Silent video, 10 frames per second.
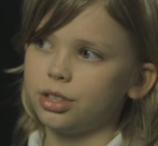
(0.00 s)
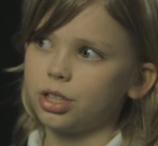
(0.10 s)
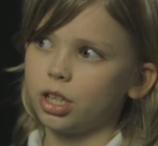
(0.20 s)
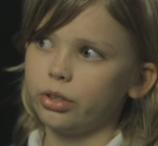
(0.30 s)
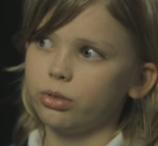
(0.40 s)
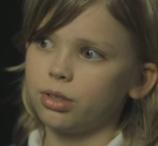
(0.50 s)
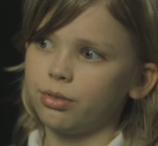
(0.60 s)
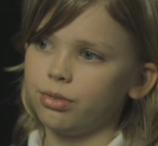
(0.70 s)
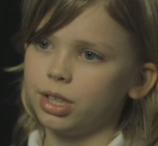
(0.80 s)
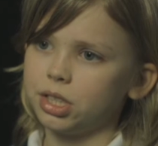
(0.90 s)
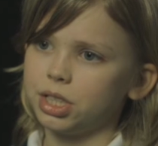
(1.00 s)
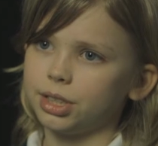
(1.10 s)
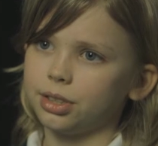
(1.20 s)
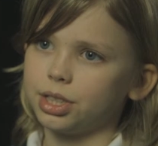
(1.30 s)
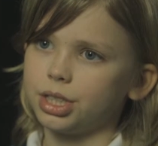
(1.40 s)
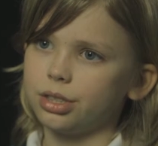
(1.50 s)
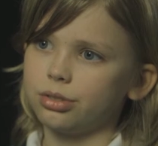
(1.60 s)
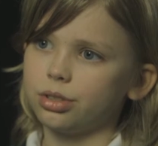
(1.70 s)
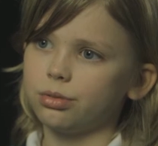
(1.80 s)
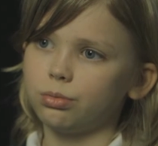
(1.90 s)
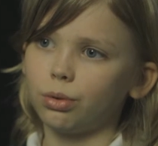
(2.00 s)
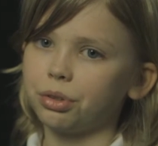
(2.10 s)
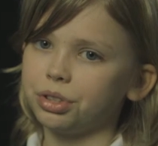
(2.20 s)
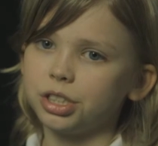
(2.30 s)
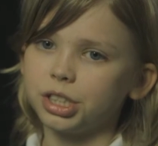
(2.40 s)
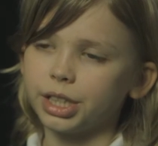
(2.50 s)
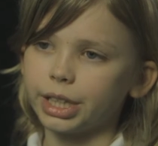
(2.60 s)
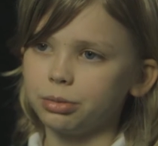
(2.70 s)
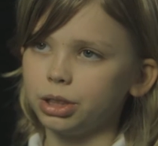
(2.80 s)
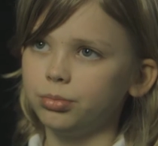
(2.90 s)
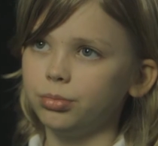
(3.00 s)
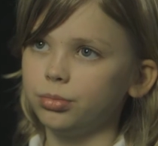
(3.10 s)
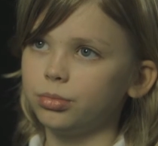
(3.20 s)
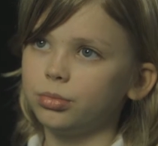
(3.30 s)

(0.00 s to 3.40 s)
so convincing that children want it. They won't